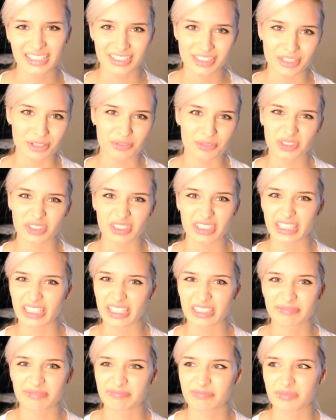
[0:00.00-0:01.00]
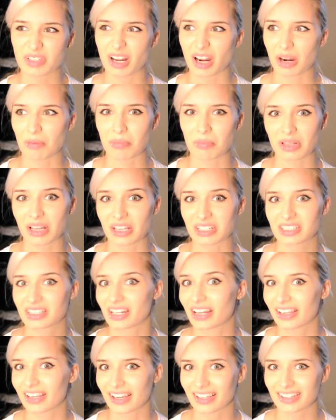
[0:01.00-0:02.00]
just overly nonplussed,
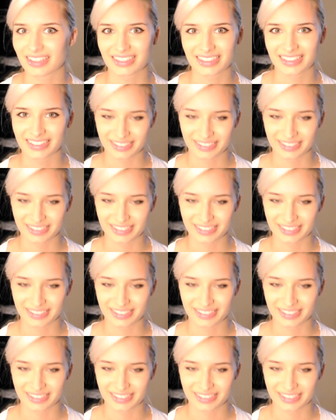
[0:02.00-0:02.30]
I guess.